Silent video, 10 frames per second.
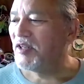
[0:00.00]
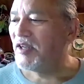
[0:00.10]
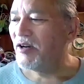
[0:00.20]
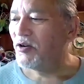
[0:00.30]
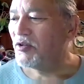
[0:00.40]

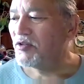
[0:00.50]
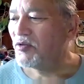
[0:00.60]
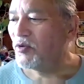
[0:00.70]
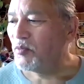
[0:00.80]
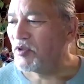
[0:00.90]

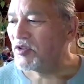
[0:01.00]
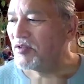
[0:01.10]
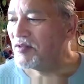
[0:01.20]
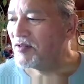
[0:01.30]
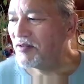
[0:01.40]
errors or
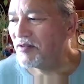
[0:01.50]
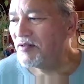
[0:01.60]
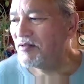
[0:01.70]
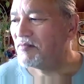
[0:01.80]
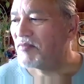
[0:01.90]
omissions
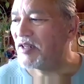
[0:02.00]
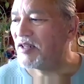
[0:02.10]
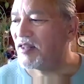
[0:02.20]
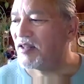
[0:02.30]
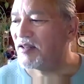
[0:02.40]
or
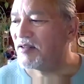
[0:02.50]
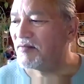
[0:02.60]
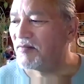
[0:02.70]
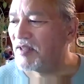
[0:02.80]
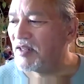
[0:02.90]
anything.
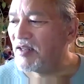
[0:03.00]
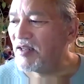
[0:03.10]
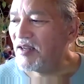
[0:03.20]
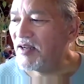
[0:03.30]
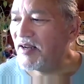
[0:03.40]

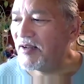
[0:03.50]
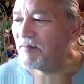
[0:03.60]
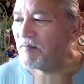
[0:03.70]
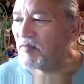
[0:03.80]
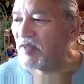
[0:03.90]

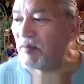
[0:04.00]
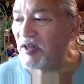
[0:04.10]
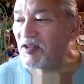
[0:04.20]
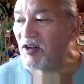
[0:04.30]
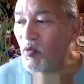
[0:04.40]
Um, I
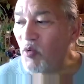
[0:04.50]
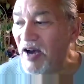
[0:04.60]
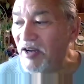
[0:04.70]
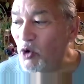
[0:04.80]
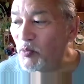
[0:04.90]
mean, it's not
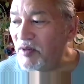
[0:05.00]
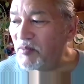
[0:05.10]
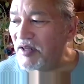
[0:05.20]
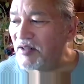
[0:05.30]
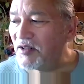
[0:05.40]
wide open,
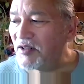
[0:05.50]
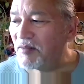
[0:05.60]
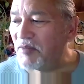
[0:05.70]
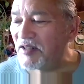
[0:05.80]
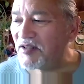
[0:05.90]
but you
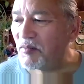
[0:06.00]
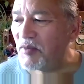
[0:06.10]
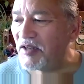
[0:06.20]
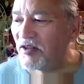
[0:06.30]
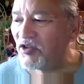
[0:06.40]
can make some
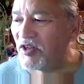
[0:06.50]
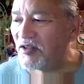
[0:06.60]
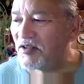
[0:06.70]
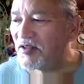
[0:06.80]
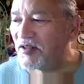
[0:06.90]
minor
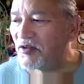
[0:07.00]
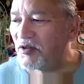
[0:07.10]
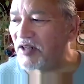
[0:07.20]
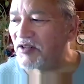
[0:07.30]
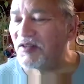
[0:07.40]
changes and
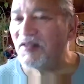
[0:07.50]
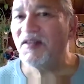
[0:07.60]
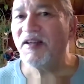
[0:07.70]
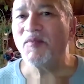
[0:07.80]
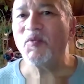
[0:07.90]
corrections
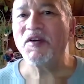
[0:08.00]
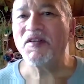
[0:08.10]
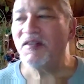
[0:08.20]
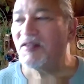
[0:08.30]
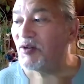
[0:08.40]
at that
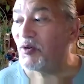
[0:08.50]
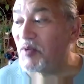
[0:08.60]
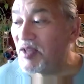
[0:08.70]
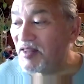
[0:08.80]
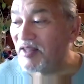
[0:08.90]
point. And
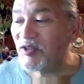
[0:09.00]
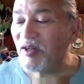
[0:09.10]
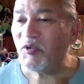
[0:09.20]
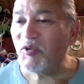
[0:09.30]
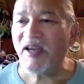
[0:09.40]
so that's
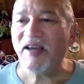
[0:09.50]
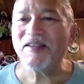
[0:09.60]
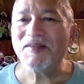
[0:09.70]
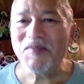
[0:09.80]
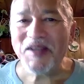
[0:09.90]
what I'm doing. I had
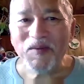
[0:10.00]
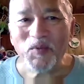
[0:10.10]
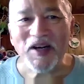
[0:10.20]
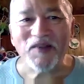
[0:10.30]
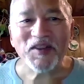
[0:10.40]
to
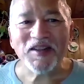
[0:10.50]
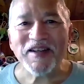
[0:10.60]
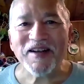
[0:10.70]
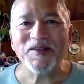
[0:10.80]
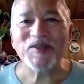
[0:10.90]
put everything
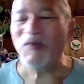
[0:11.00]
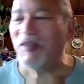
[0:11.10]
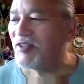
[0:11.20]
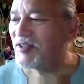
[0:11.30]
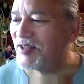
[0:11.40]
down this
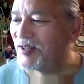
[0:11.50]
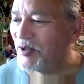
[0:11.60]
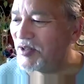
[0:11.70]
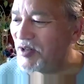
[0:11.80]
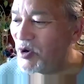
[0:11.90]
week just to
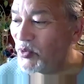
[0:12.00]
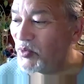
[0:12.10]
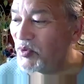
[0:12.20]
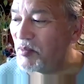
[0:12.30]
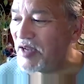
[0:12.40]
look, go
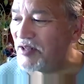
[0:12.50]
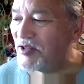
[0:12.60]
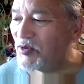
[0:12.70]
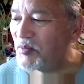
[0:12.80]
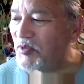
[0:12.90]
through the
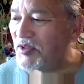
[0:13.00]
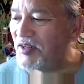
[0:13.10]
manuscript